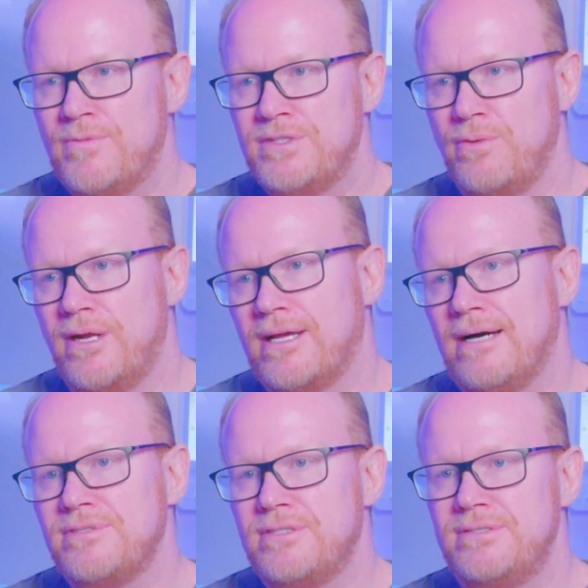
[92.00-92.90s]
So when it
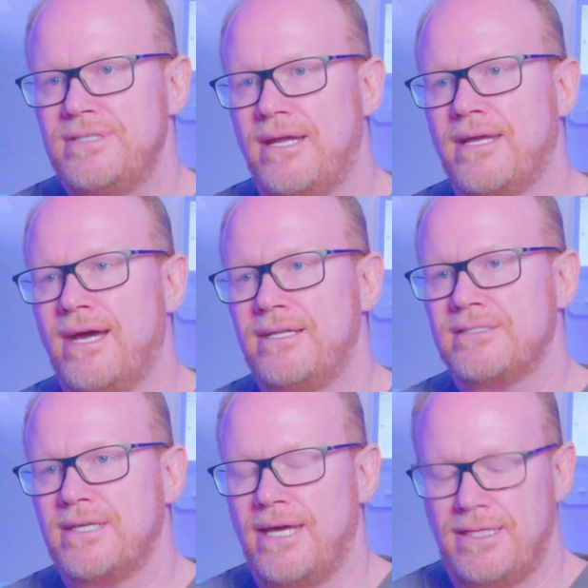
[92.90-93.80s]
comes to dedicated
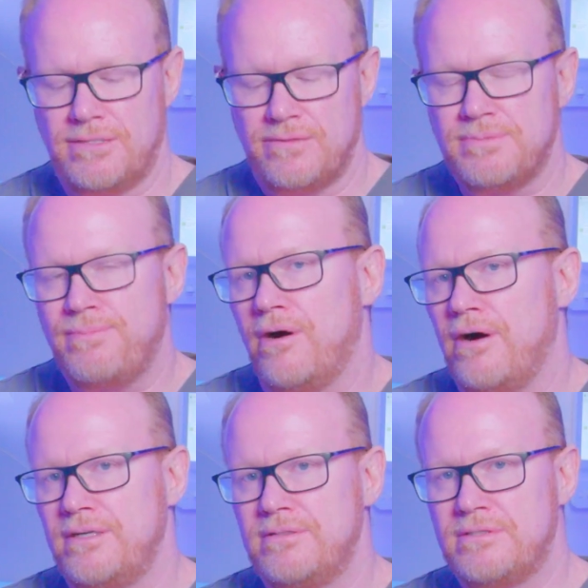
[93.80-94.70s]
scans of
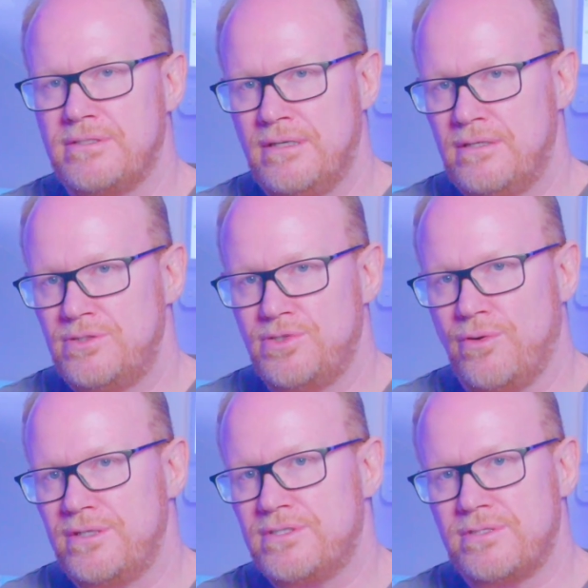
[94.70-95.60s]
spines,
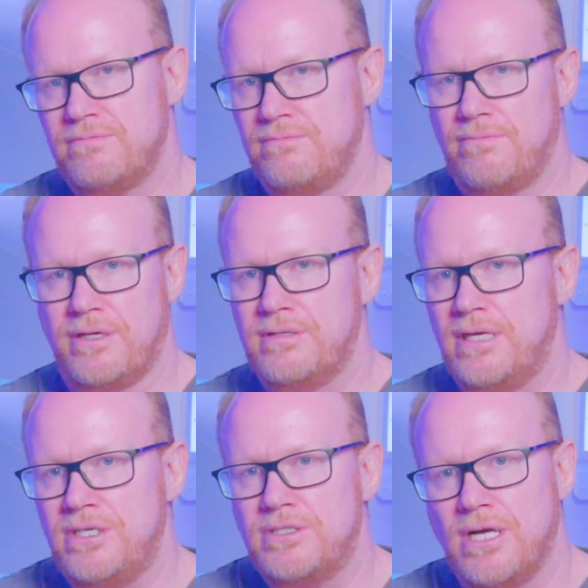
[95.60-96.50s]
joints, like
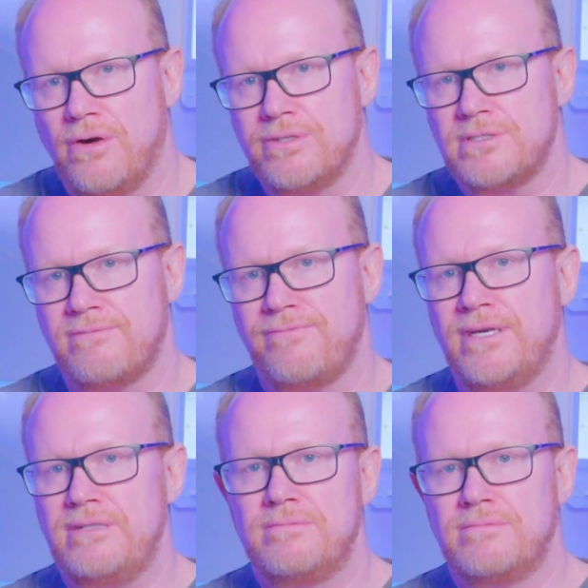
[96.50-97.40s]
knees, shoulders,
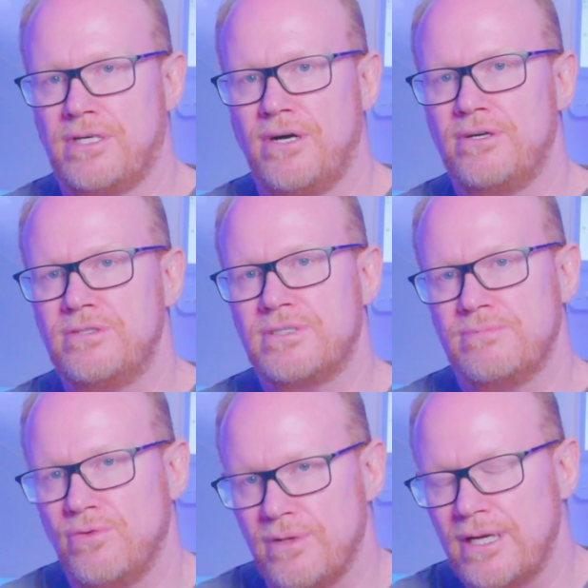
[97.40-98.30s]
feet, toes,
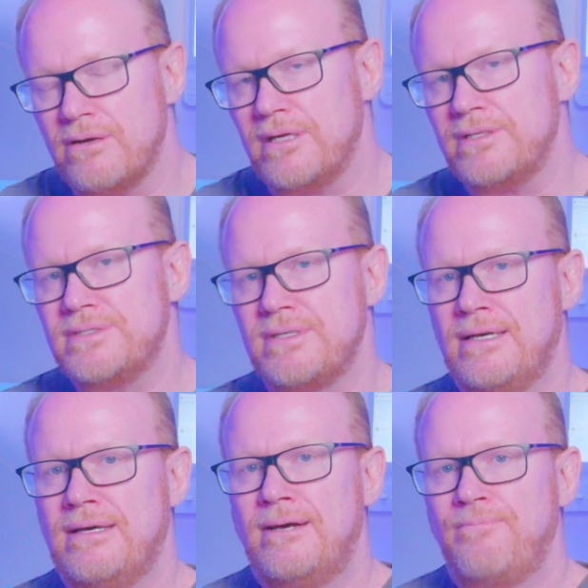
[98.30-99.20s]
small areas,
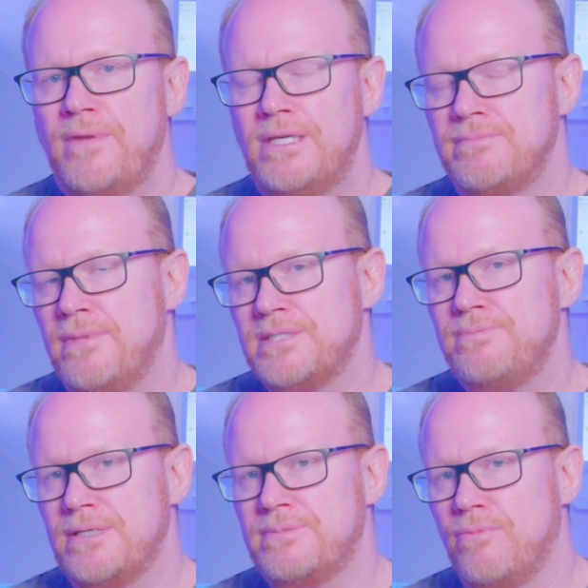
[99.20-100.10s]
it's much
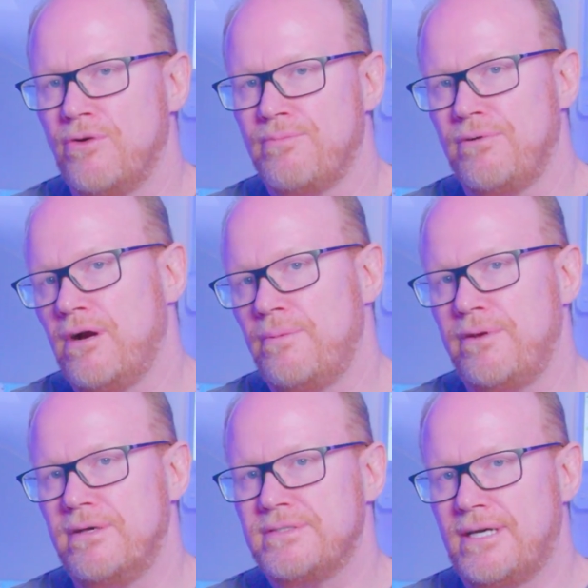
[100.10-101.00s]
more
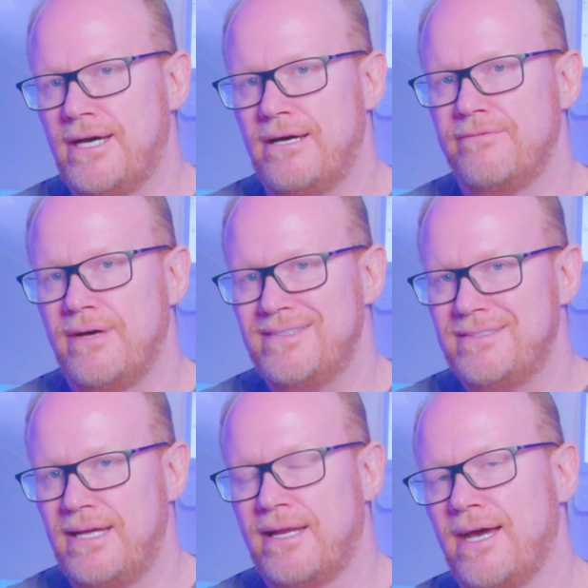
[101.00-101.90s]
appropriate to have a
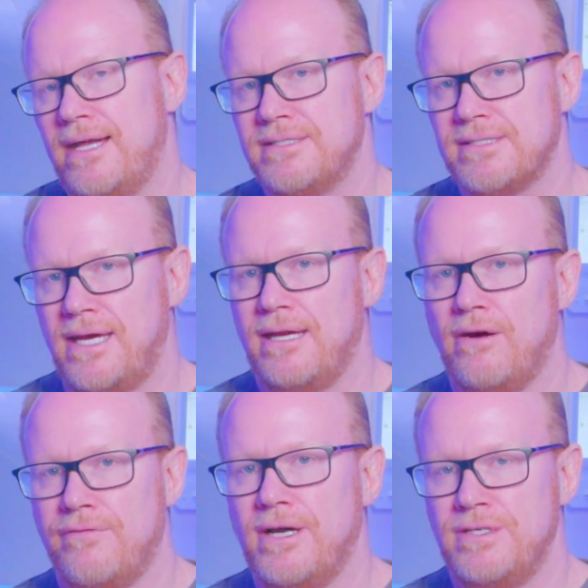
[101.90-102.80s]
dedicated scan
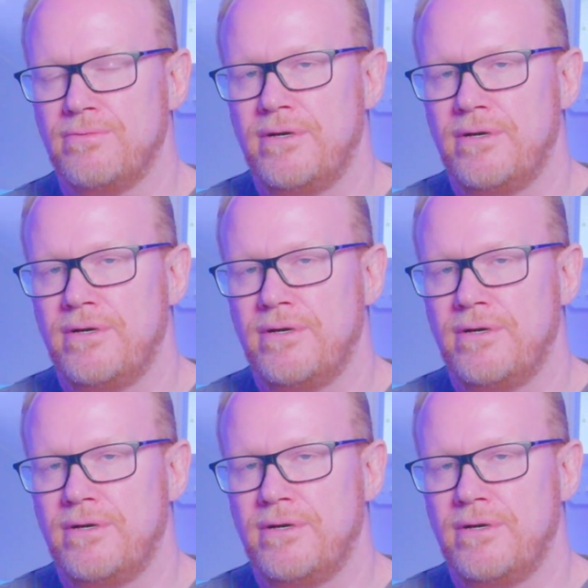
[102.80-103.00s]
of those